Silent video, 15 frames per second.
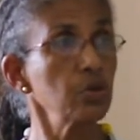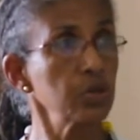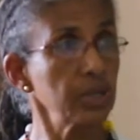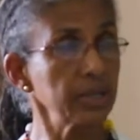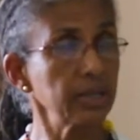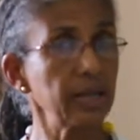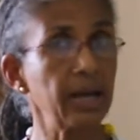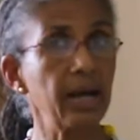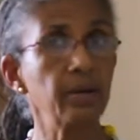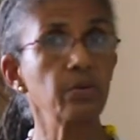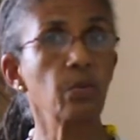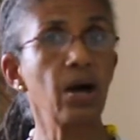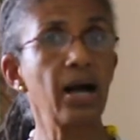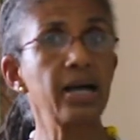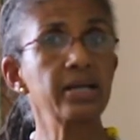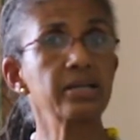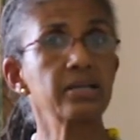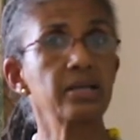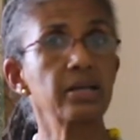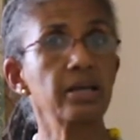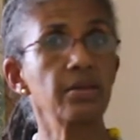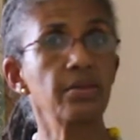Using the land
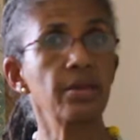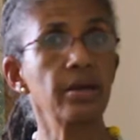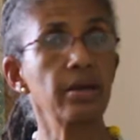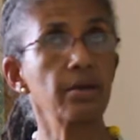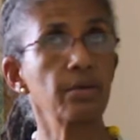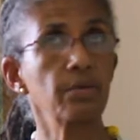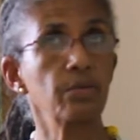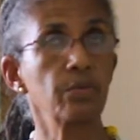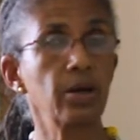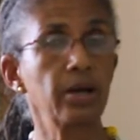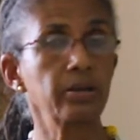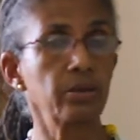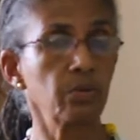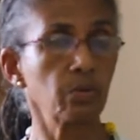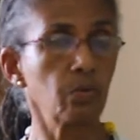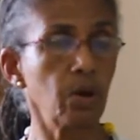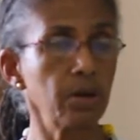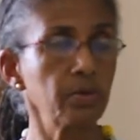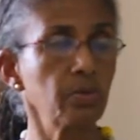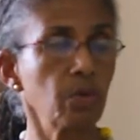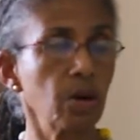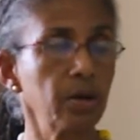wisely.
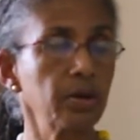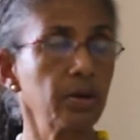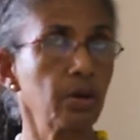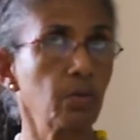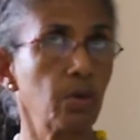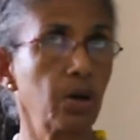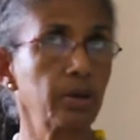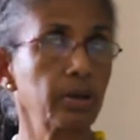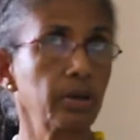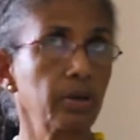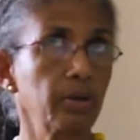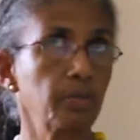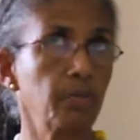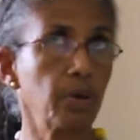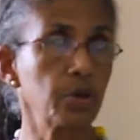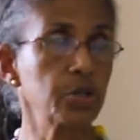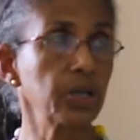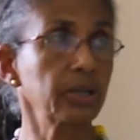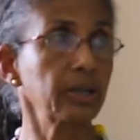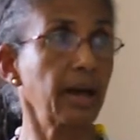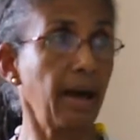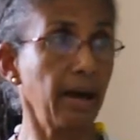One
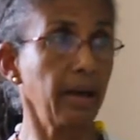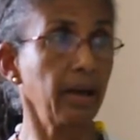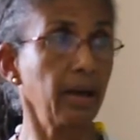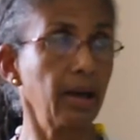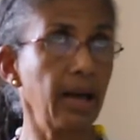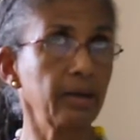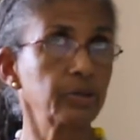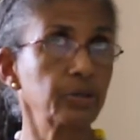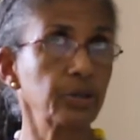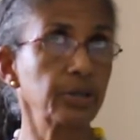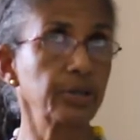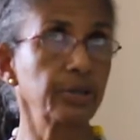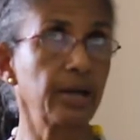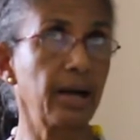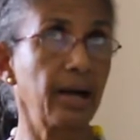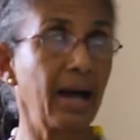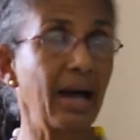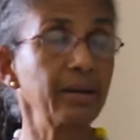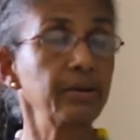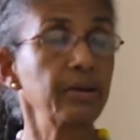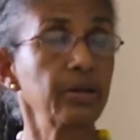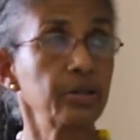project I actually
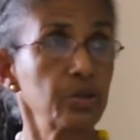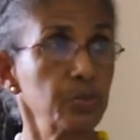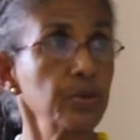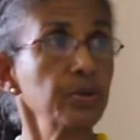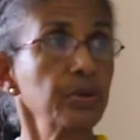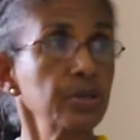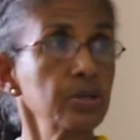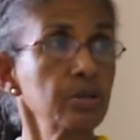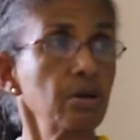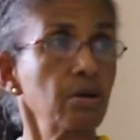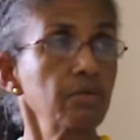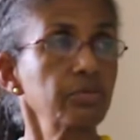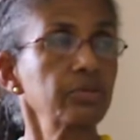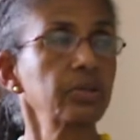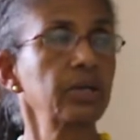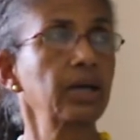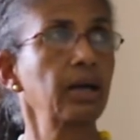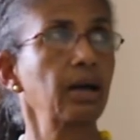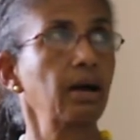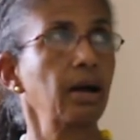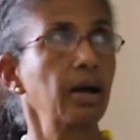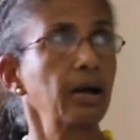had the experience of.
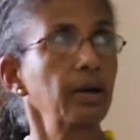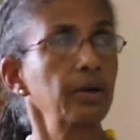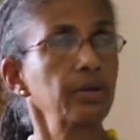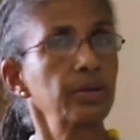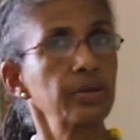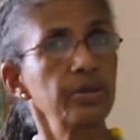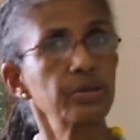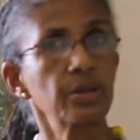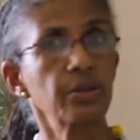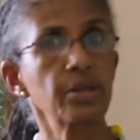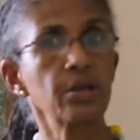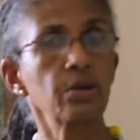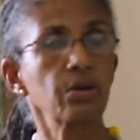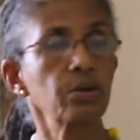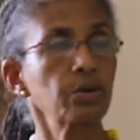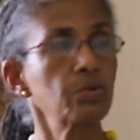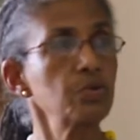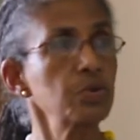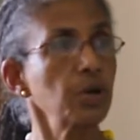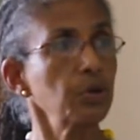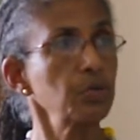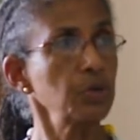There's a thing called
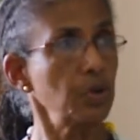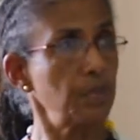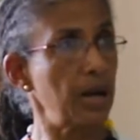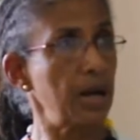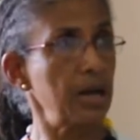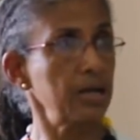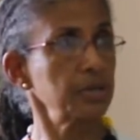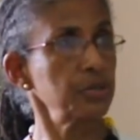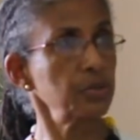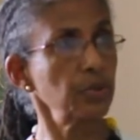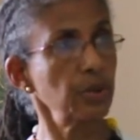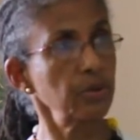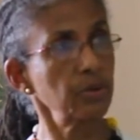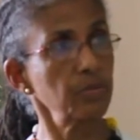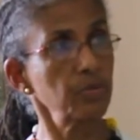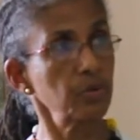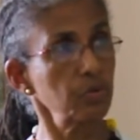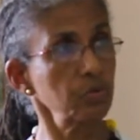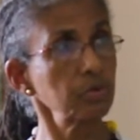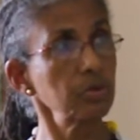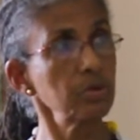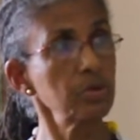Kuna Kuna Pass, where the
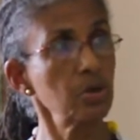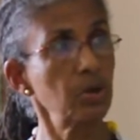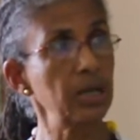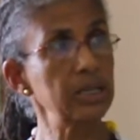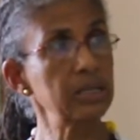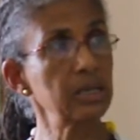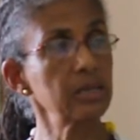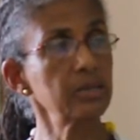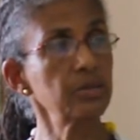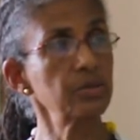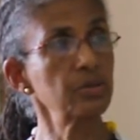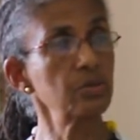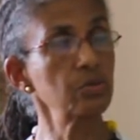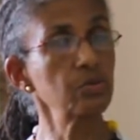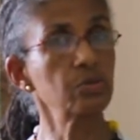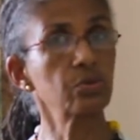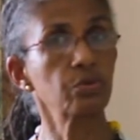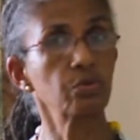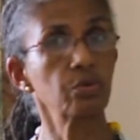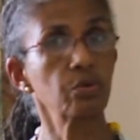Maroons, our ancestors, used to